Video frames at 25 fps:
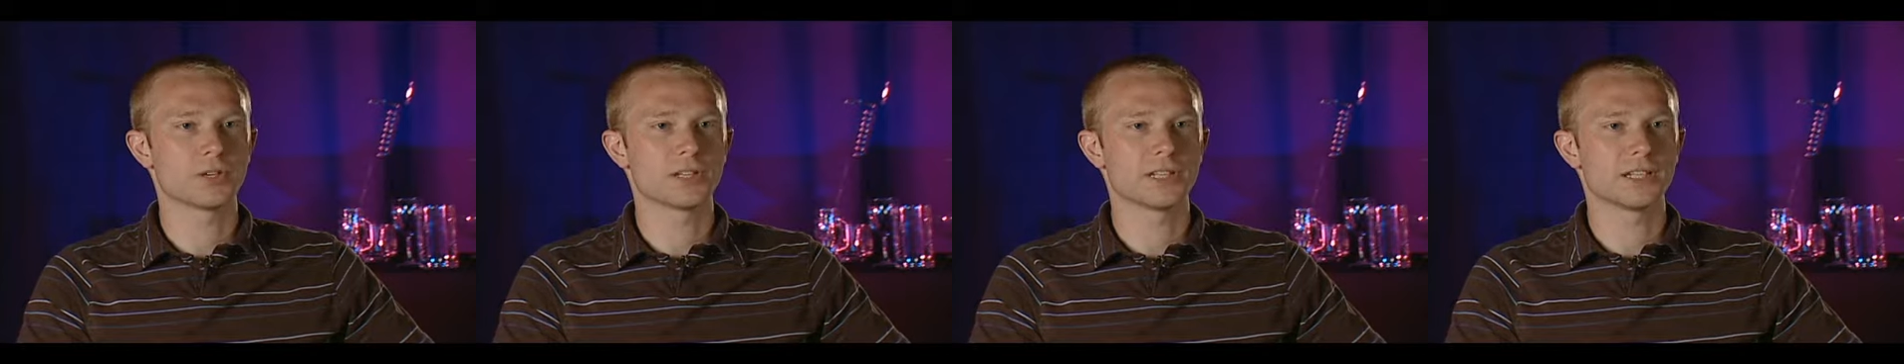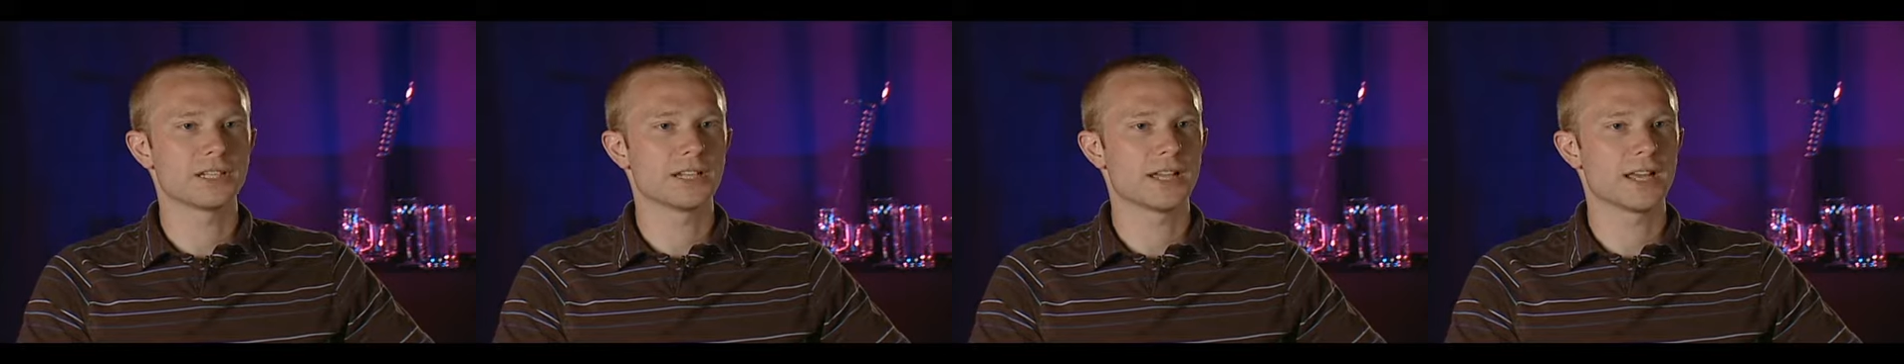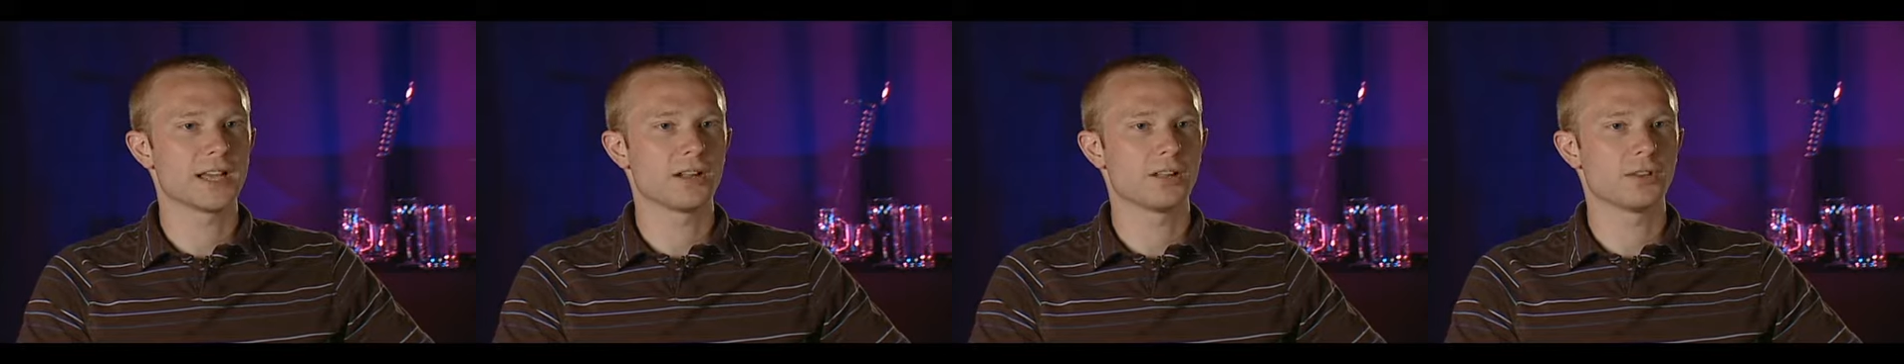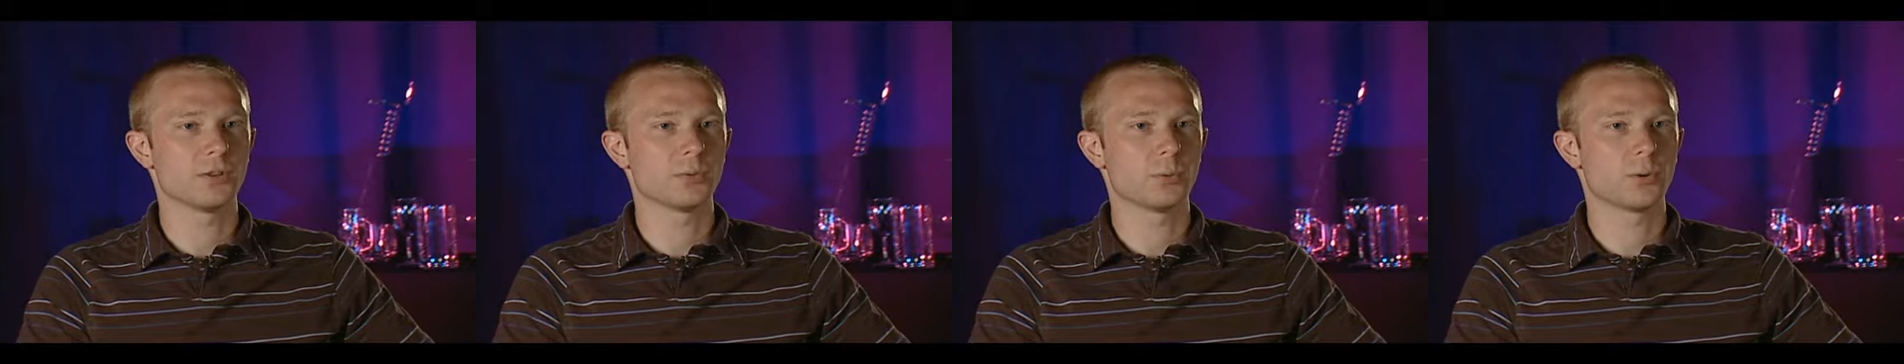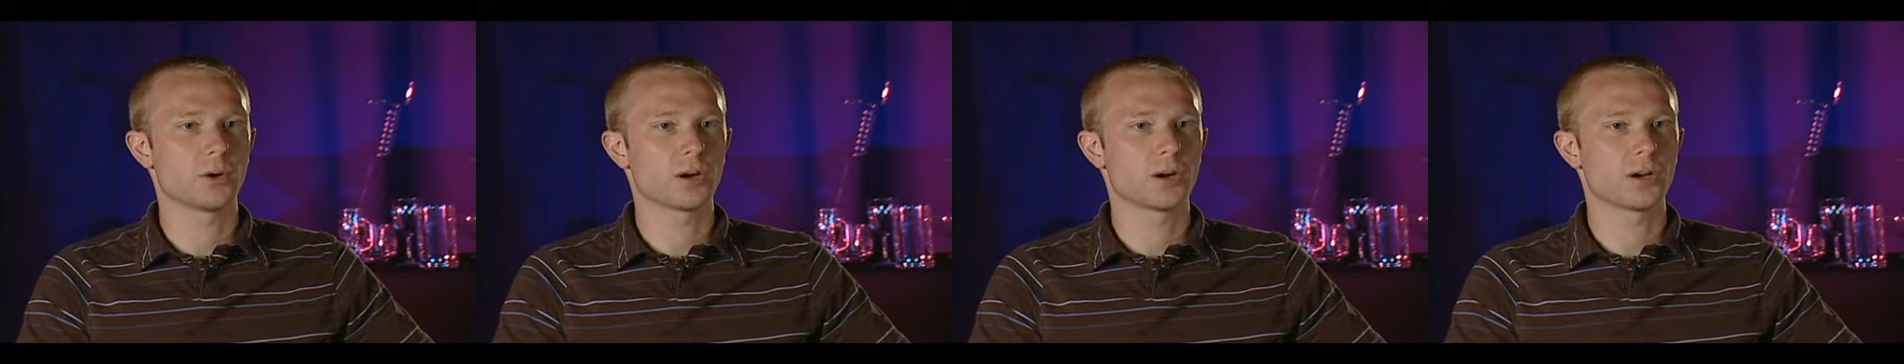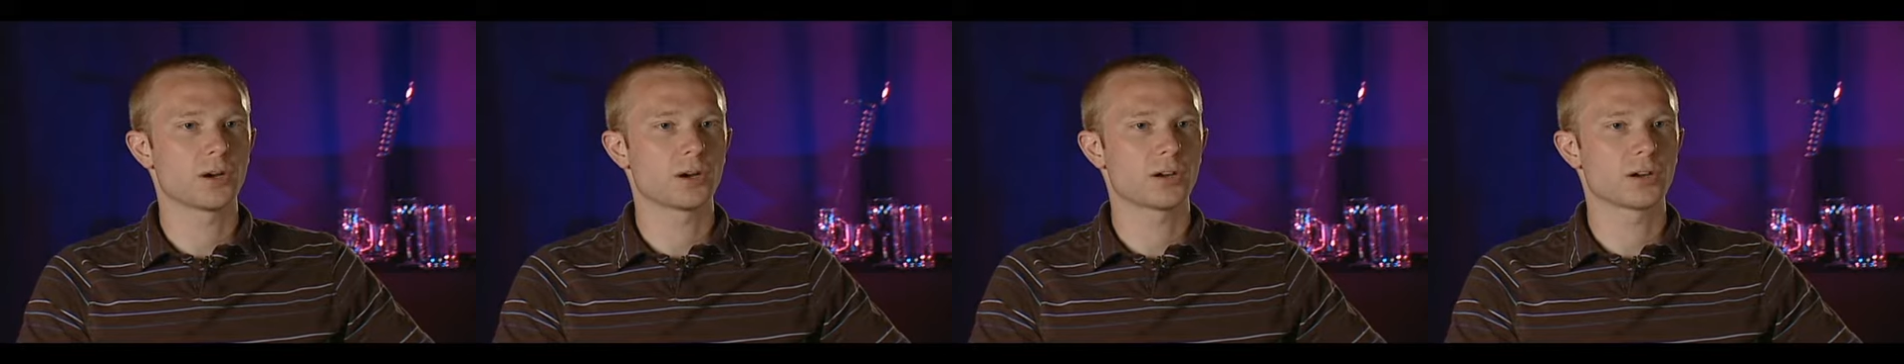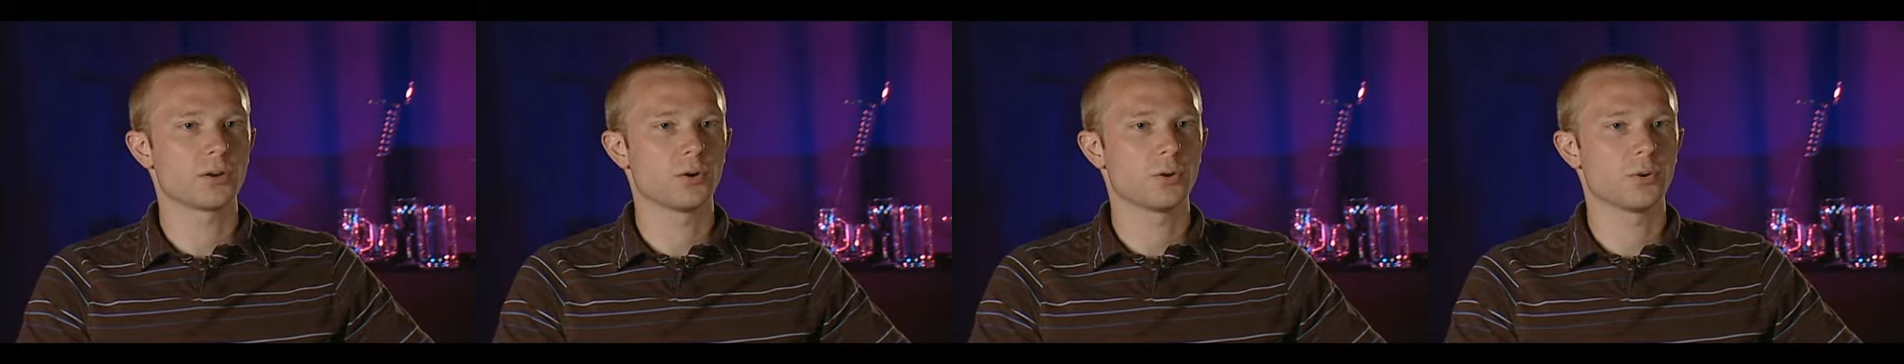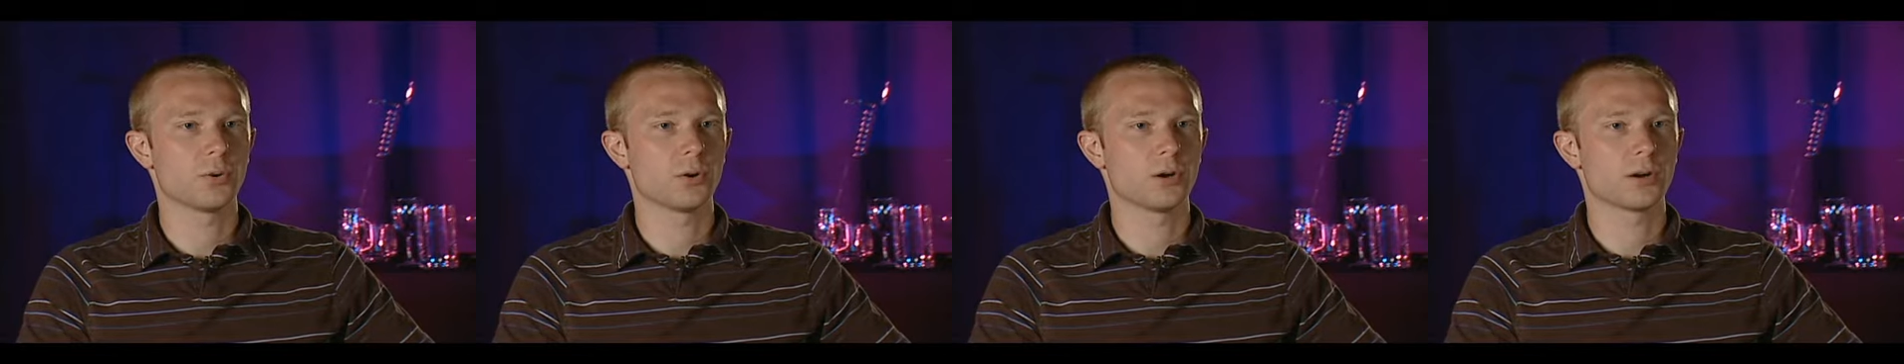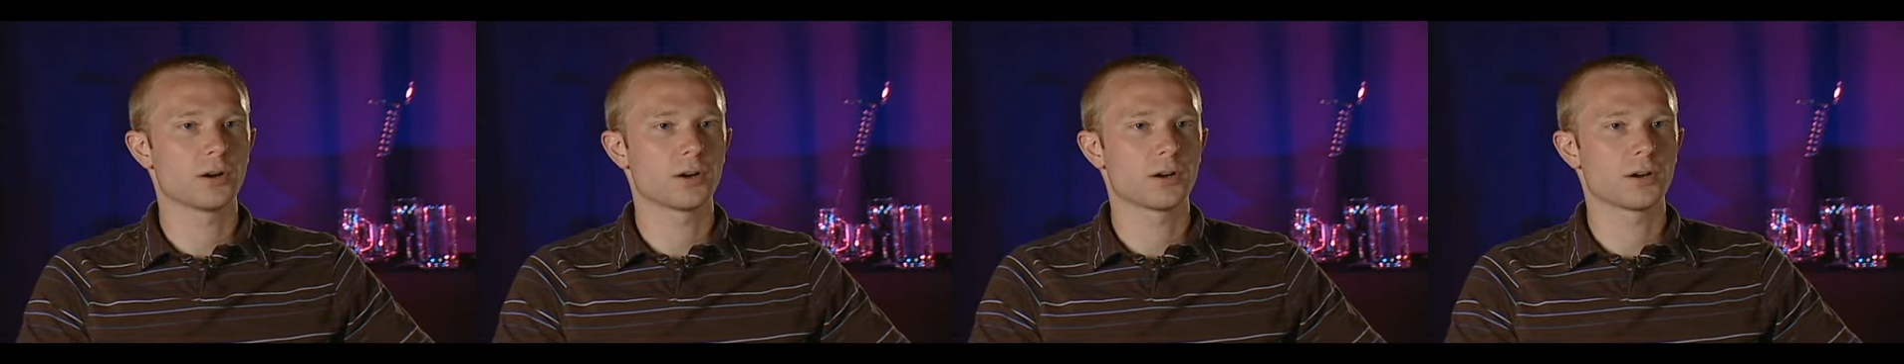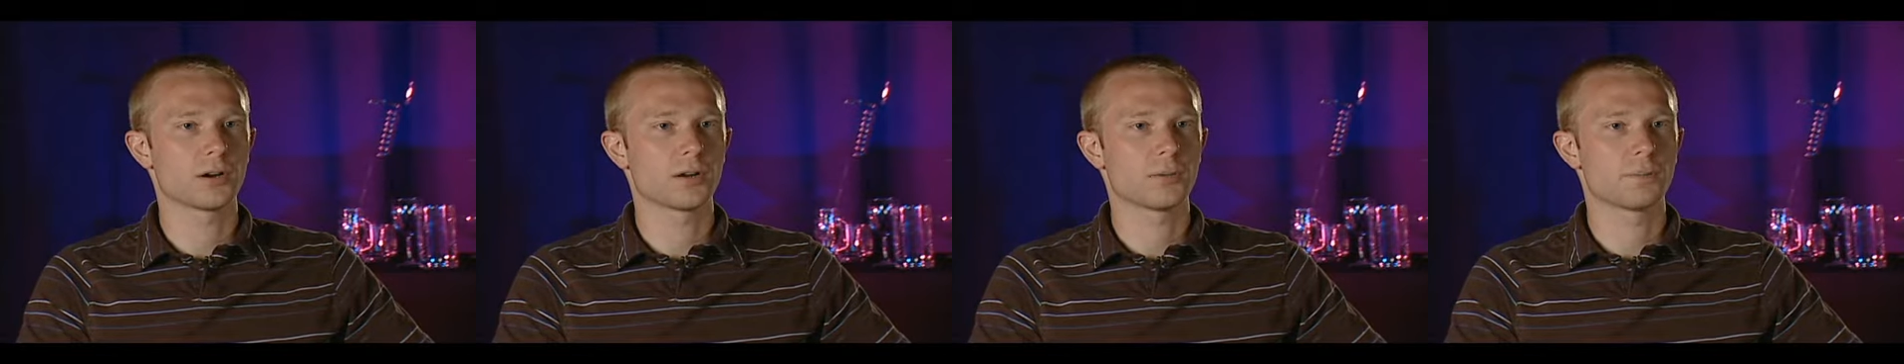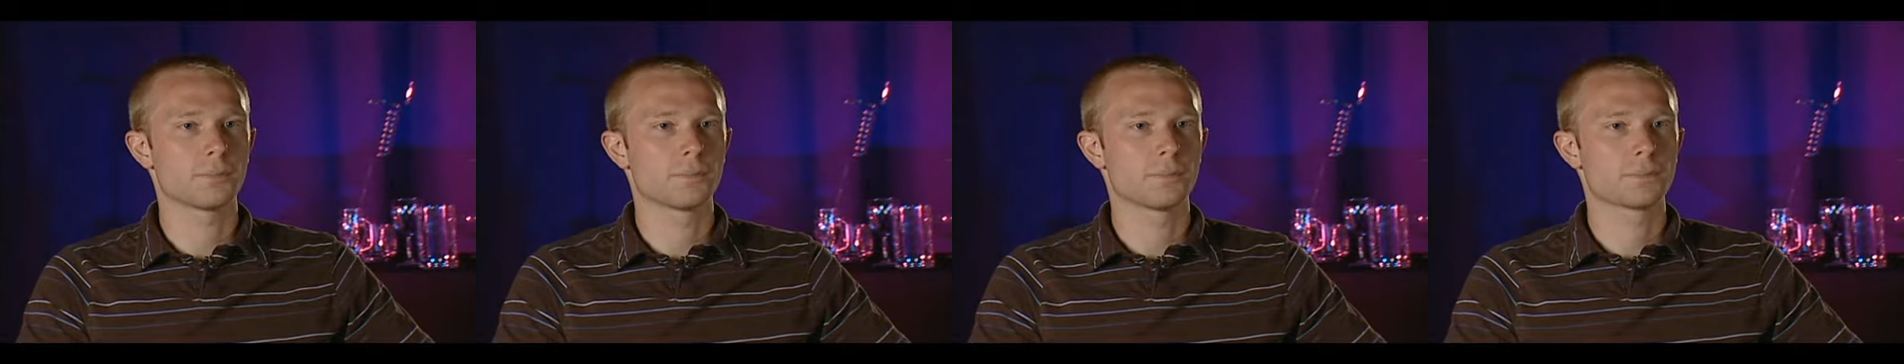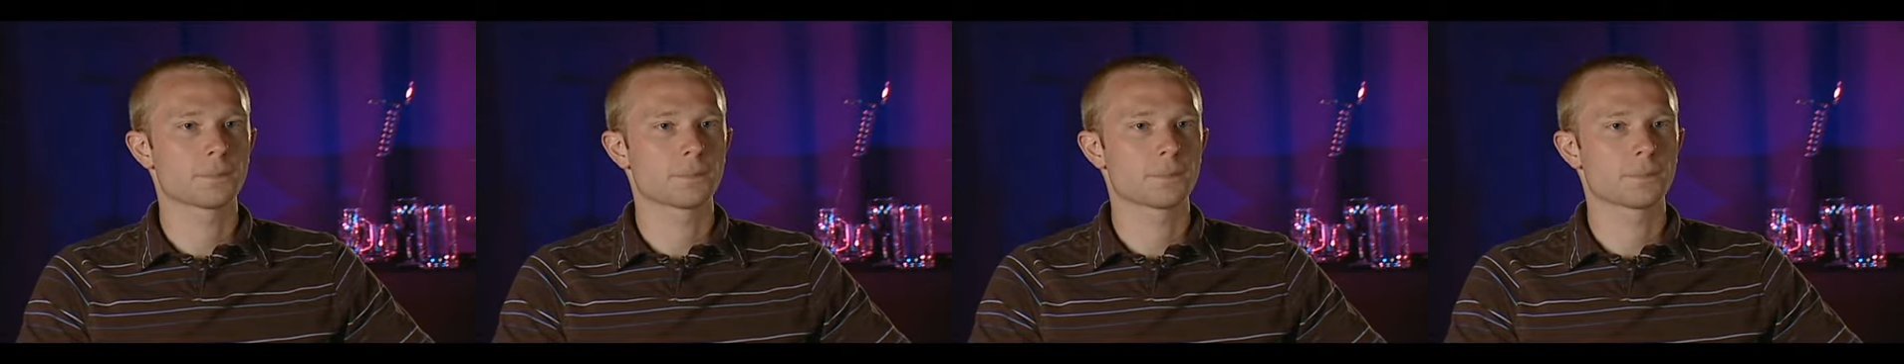detailed work, or